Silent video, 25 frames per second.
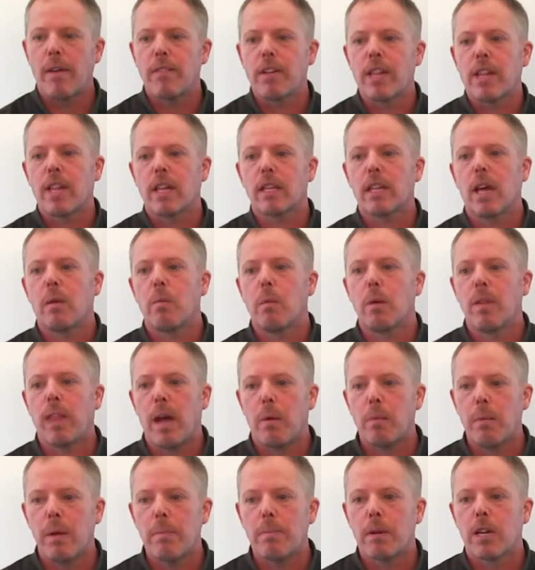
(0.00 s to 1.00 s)
everything that, we,
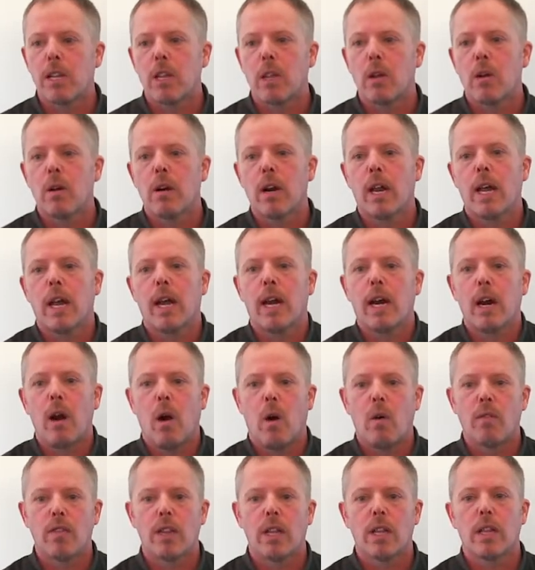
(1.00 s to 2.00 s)
that we've been learning
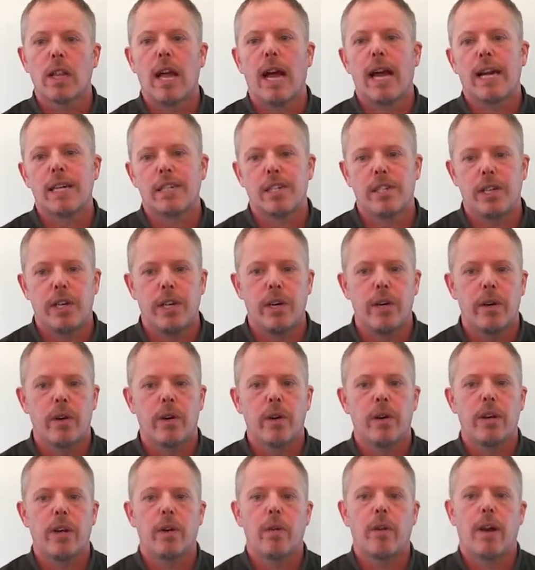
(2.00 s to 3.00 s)
over the last
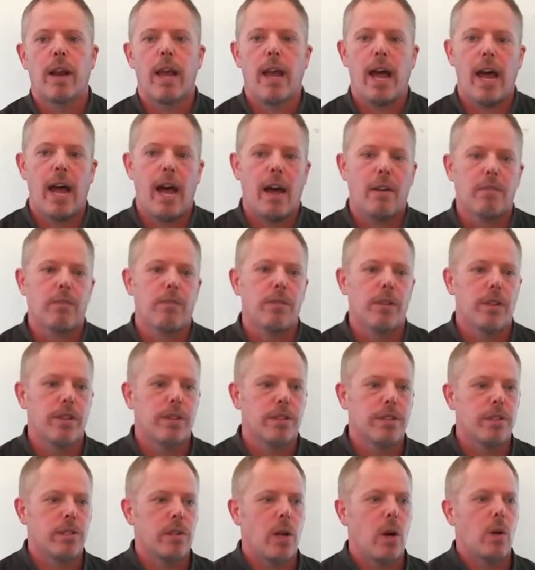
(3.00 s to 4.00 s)
year, year and a half with
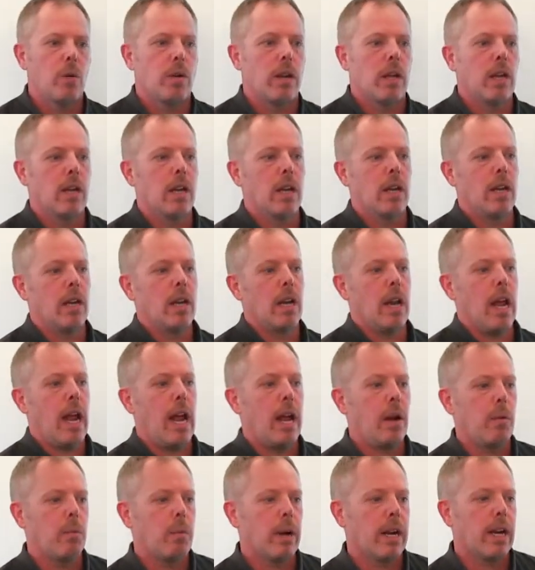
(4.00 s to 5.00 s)
Snowden and,
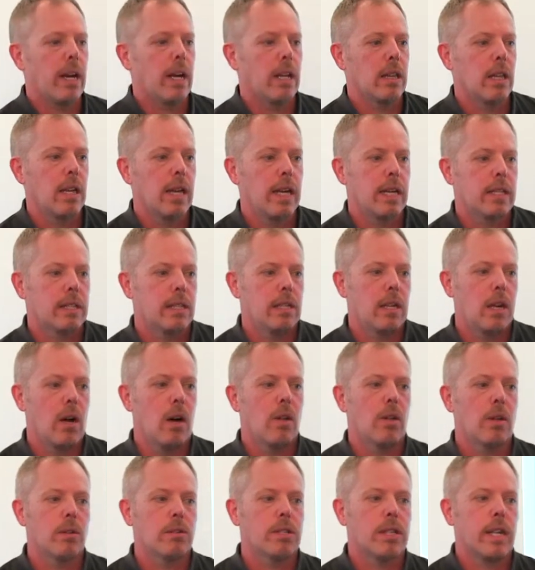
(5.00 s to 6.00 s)
and WikiLeaks and
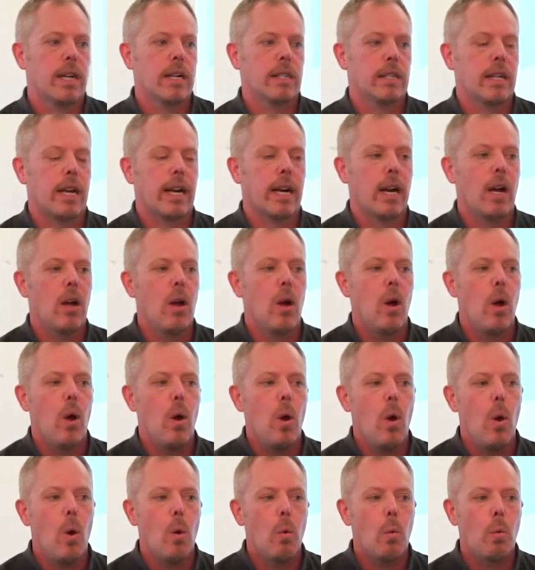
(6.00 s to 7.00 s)
all those things, like,
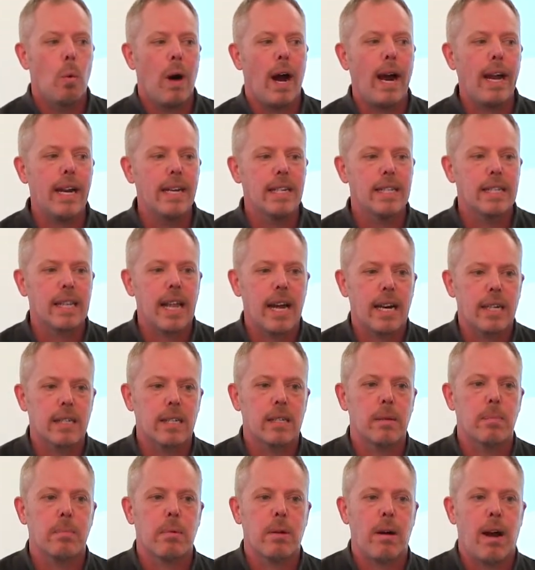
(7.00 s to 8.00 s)
why does that
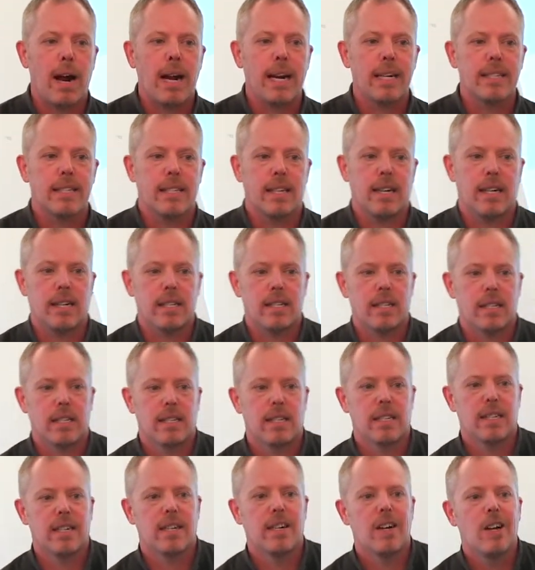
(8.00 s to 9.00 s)
surprise
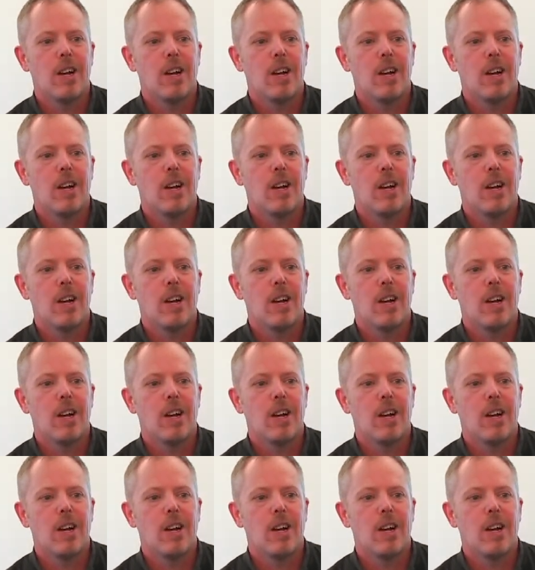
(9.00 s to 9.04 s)
us?